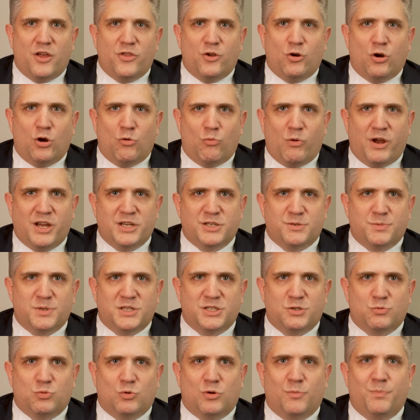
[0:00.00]
other
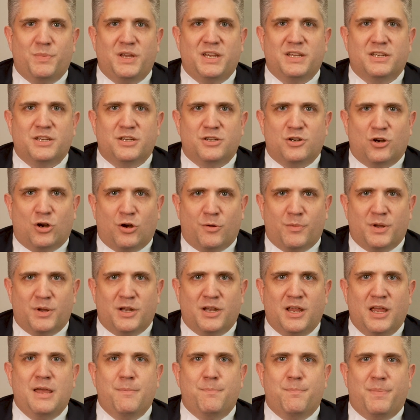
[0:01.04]
arrangements will be
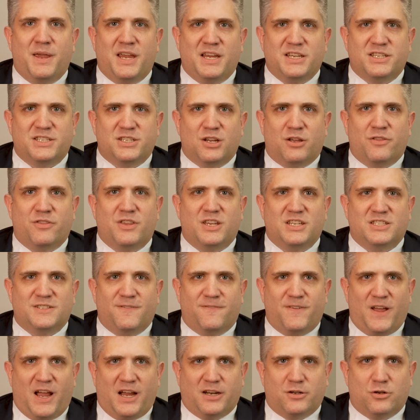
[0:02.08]
determined based on these
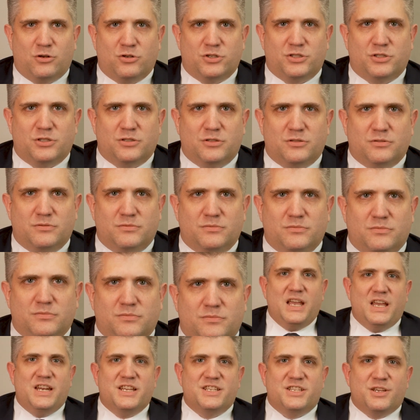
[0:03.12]
factors.
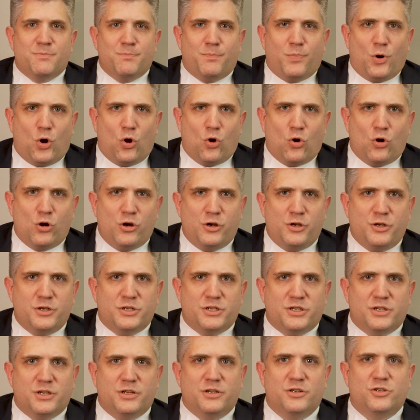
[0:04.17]
It is
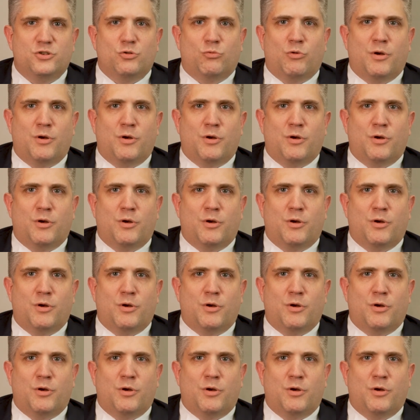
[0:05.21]
important to